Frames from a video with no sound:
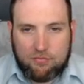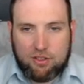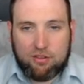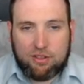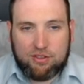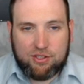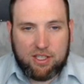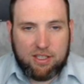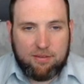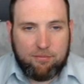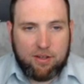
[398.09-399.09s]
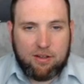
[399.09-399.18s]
You can see